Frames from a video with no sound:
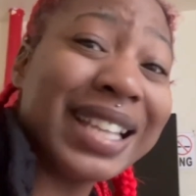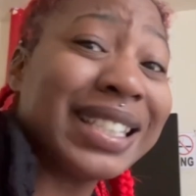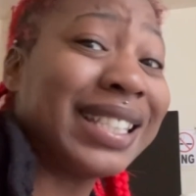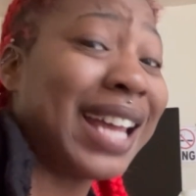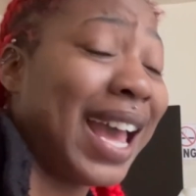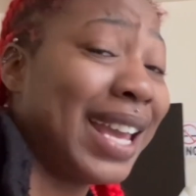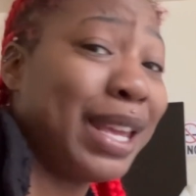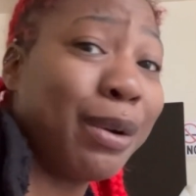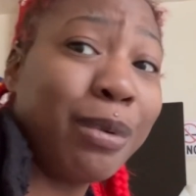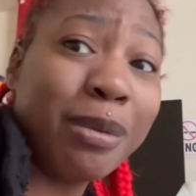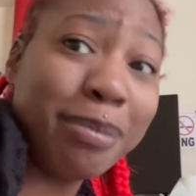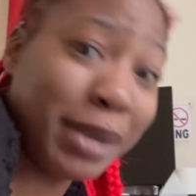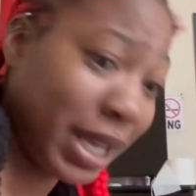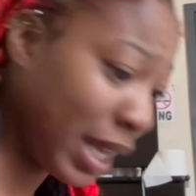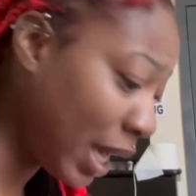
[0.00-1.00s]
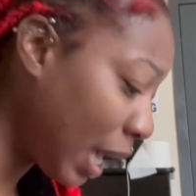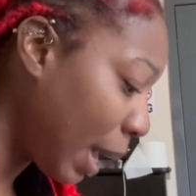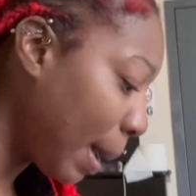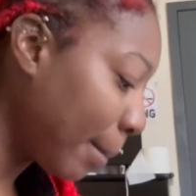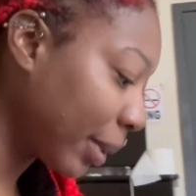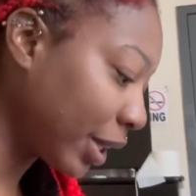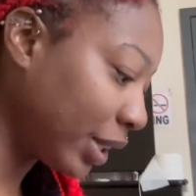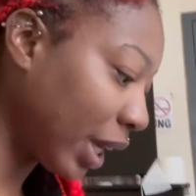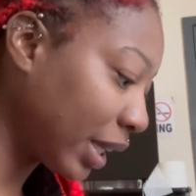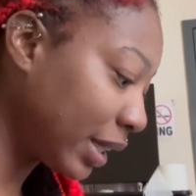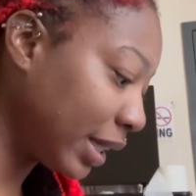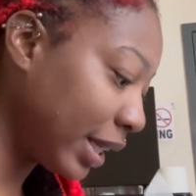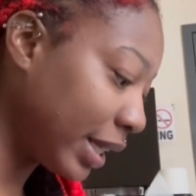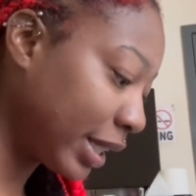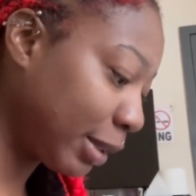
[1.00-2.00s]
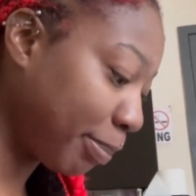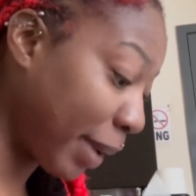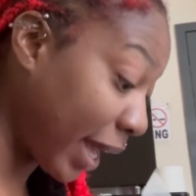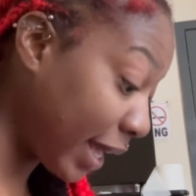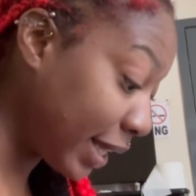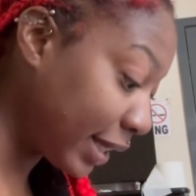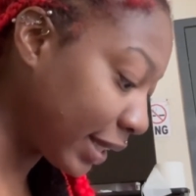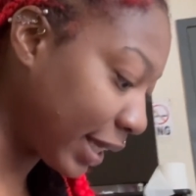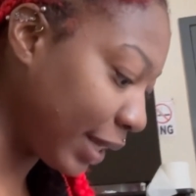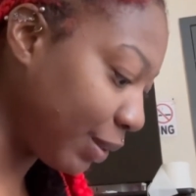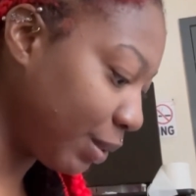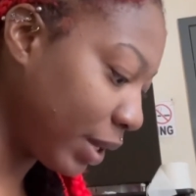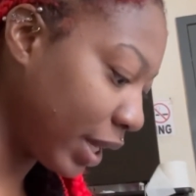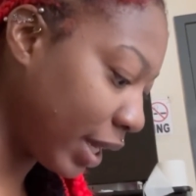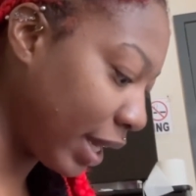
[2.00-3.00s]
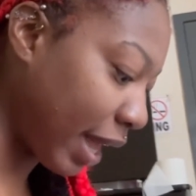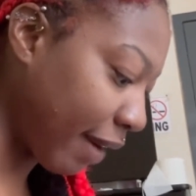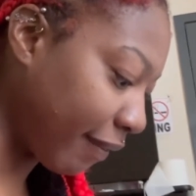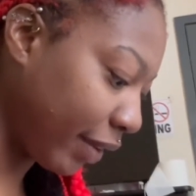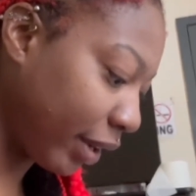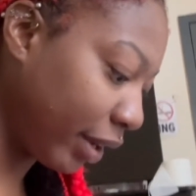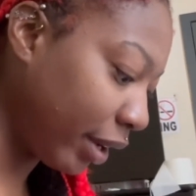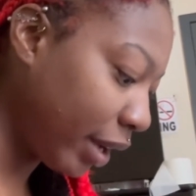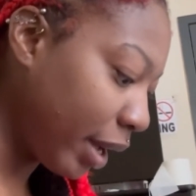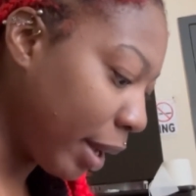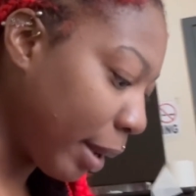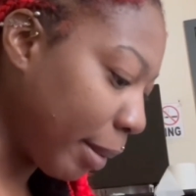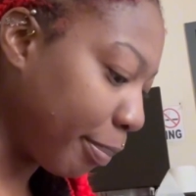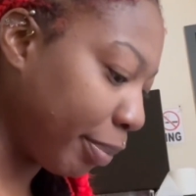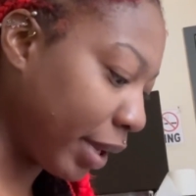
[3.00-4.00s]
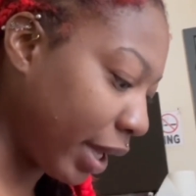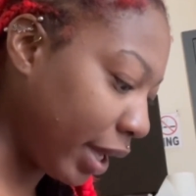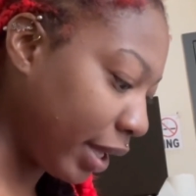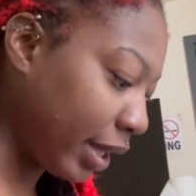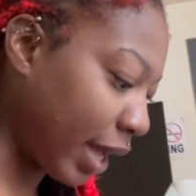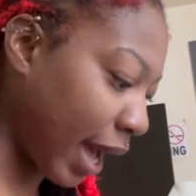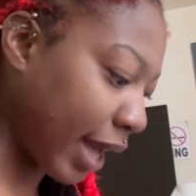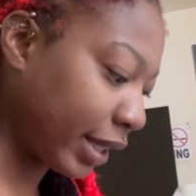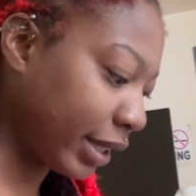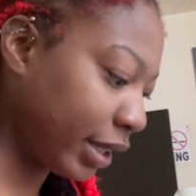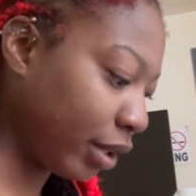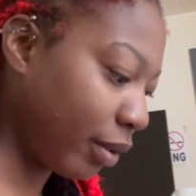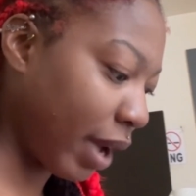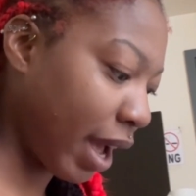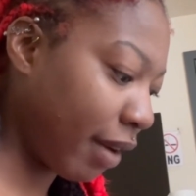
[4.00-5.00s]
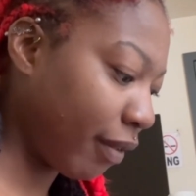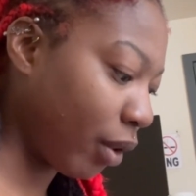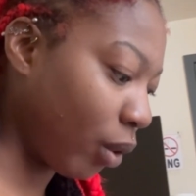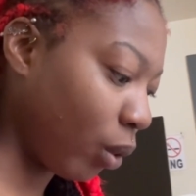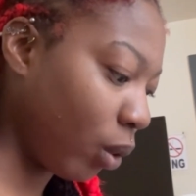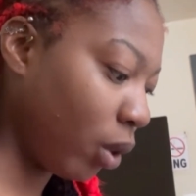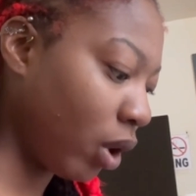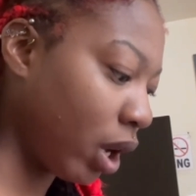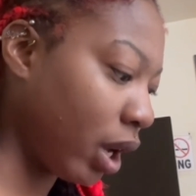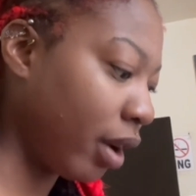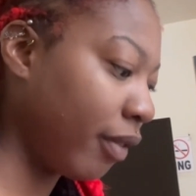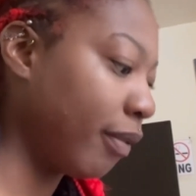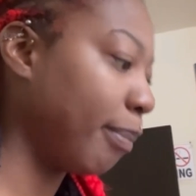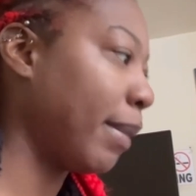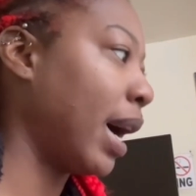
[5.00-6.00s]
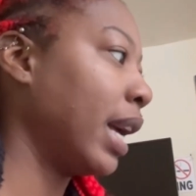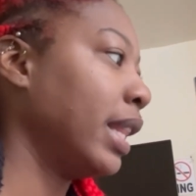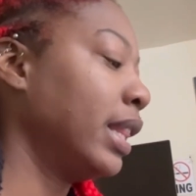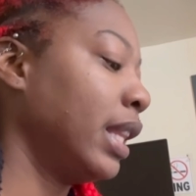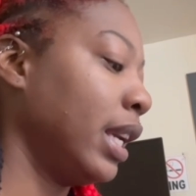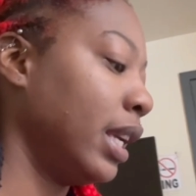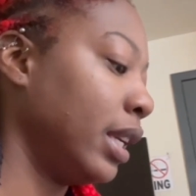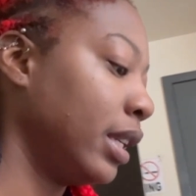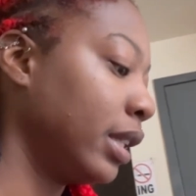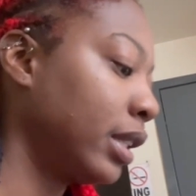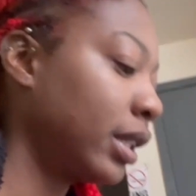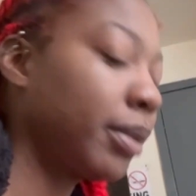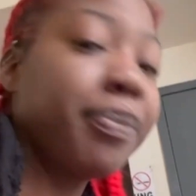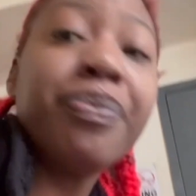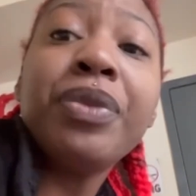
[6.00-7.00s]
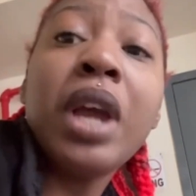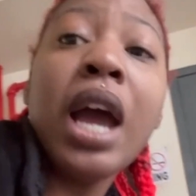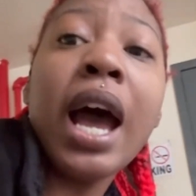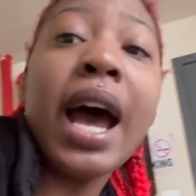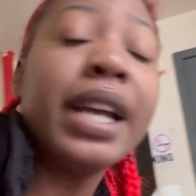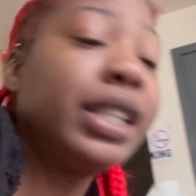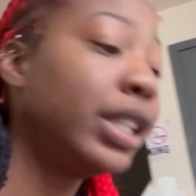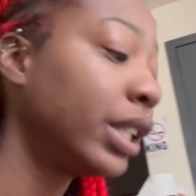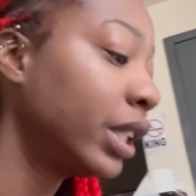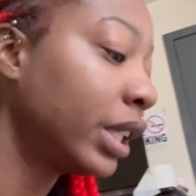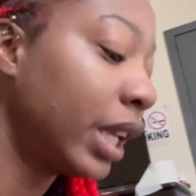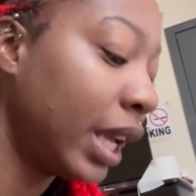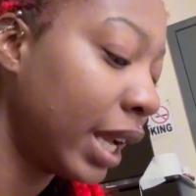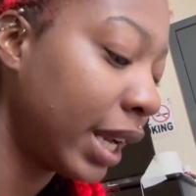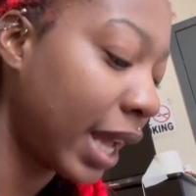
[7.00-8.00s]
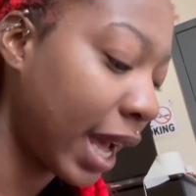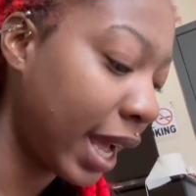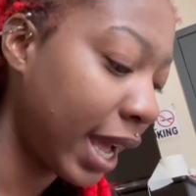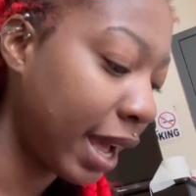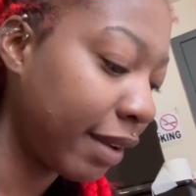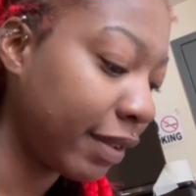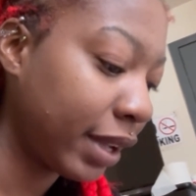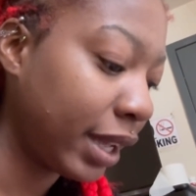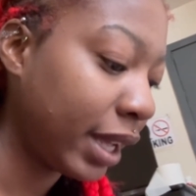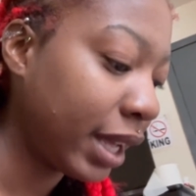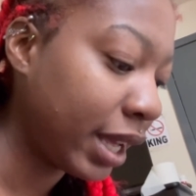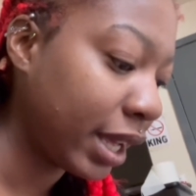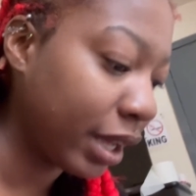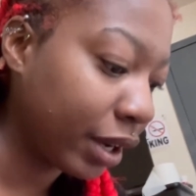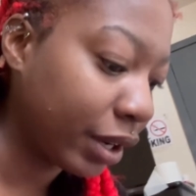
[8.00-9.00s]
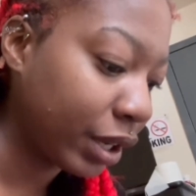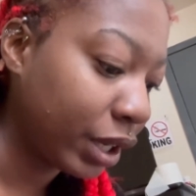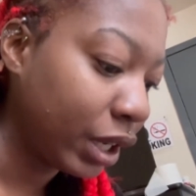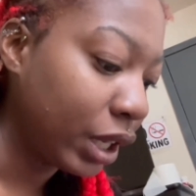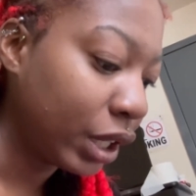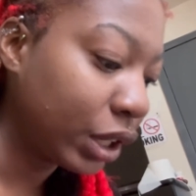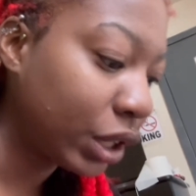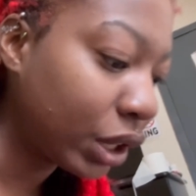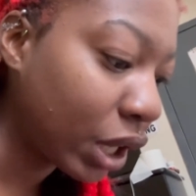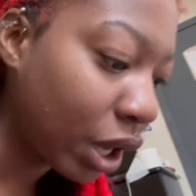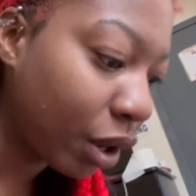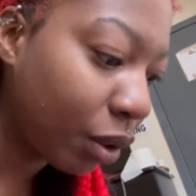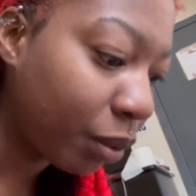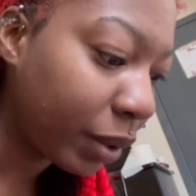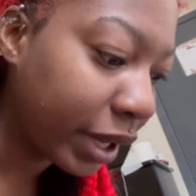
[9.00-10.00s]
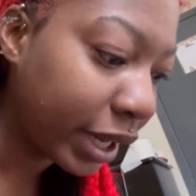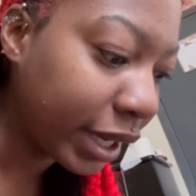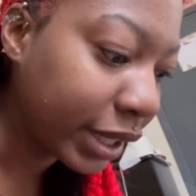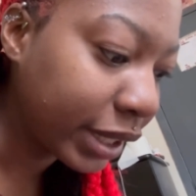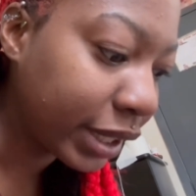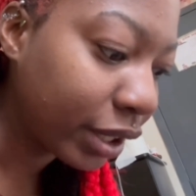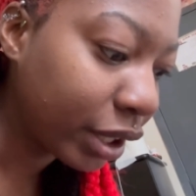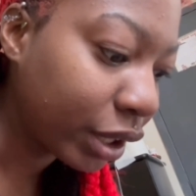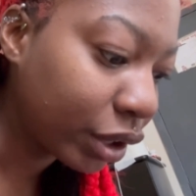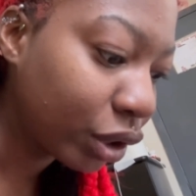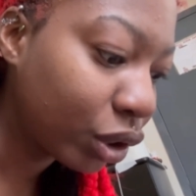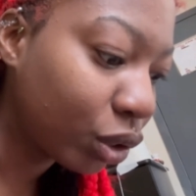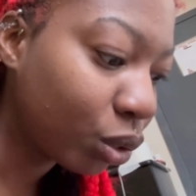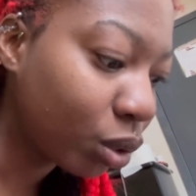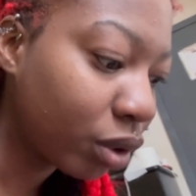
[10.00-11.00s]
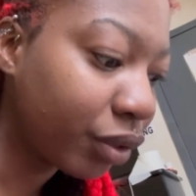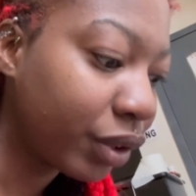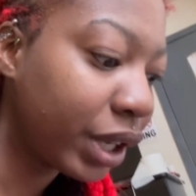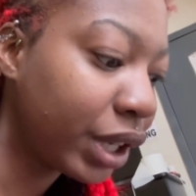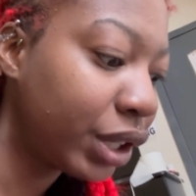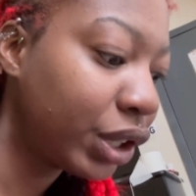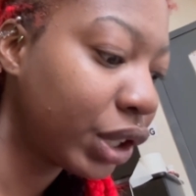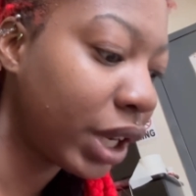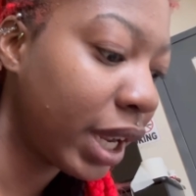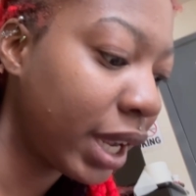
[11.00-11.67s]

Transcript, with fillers: It's not here with me because y'all see the space. You could never. But yeah, I still have all of my things. I just cannot have it here. So it is still in storage.